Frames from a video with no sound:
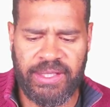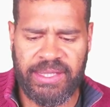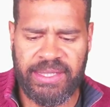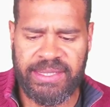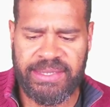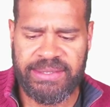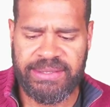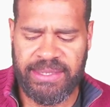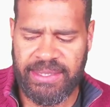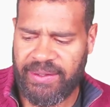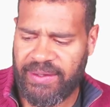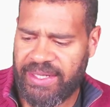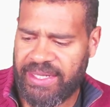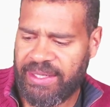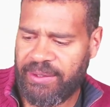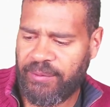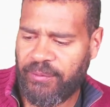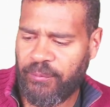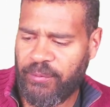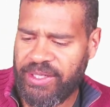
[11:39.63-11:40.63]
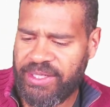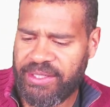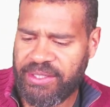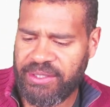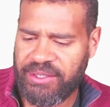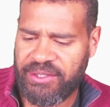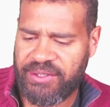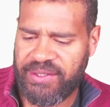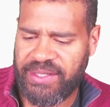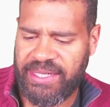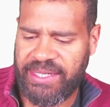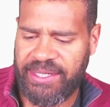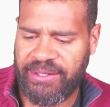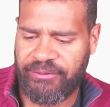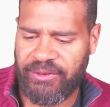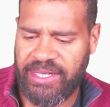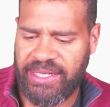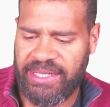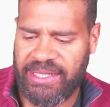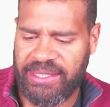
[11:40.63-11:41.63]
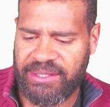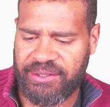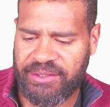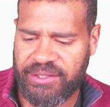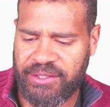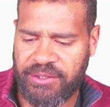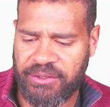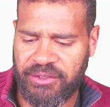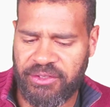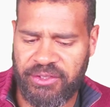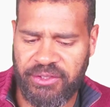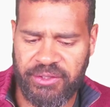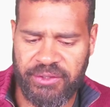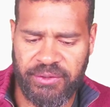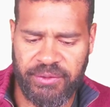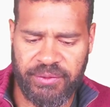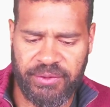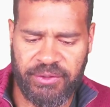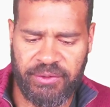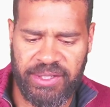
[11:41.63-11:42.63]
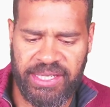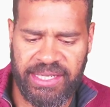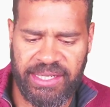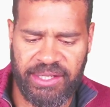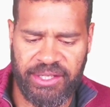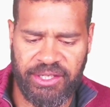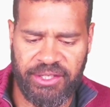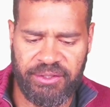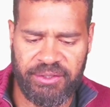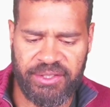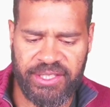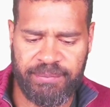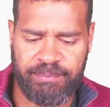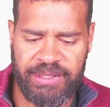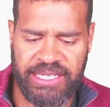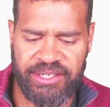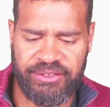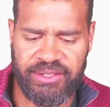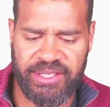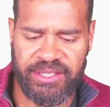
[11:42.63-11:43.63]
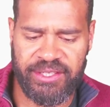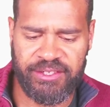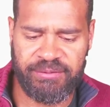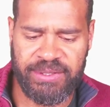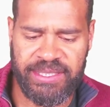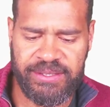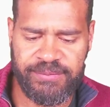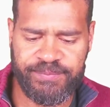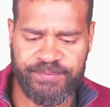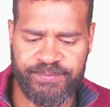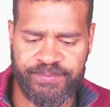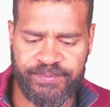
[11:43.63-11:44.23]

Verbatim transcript: Okay. And then we can say, right, let's go to create a new submetric as well.